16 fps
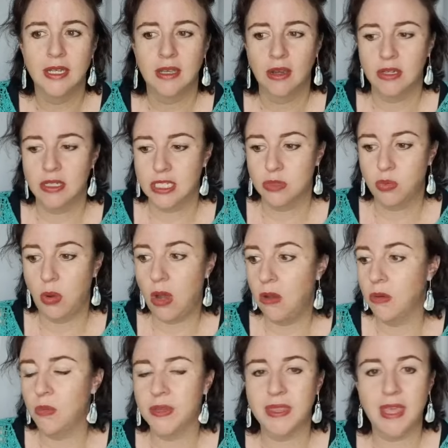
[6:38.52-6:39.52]
and
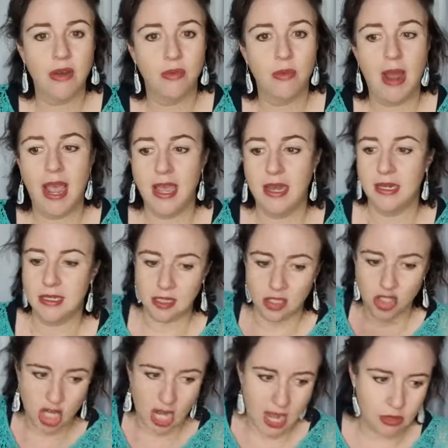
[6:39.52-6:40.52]
swollen with that rain as it
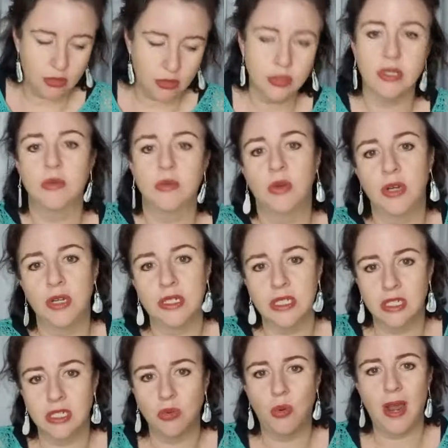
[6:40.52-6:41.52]
channels and works
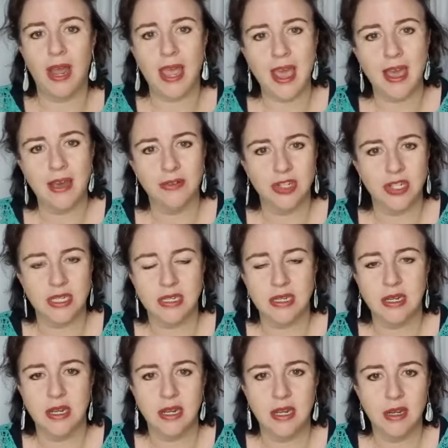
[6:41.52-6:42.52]
its way out to
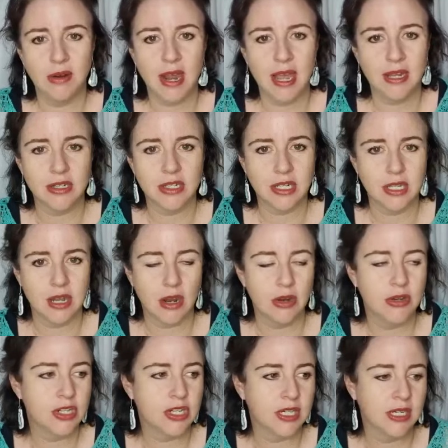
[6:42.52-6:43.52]
sea or out to the
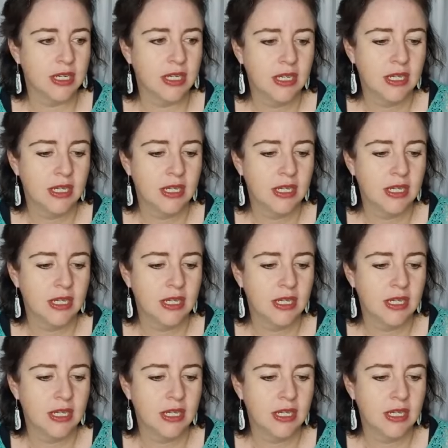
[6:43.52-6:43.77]
ocean.